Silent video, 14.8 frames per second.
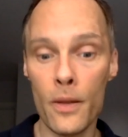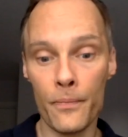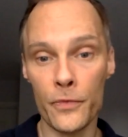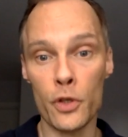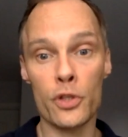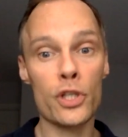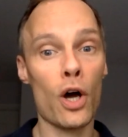
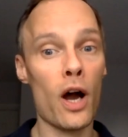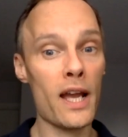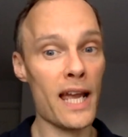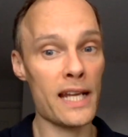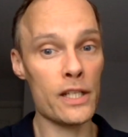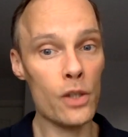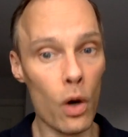You tie
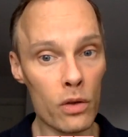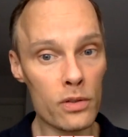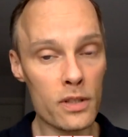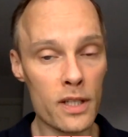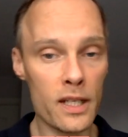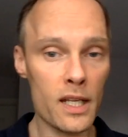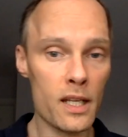a knot
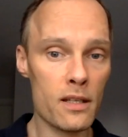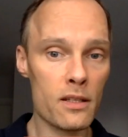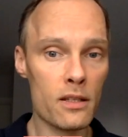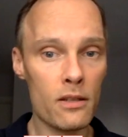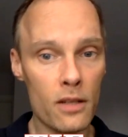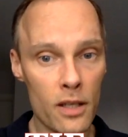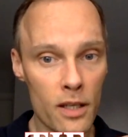in it,
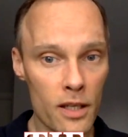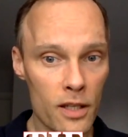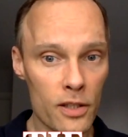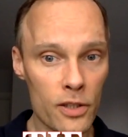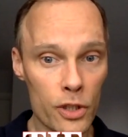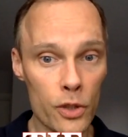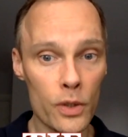
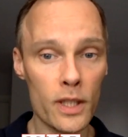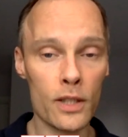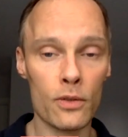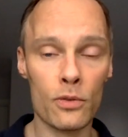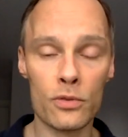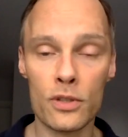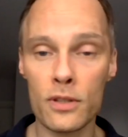do
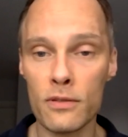little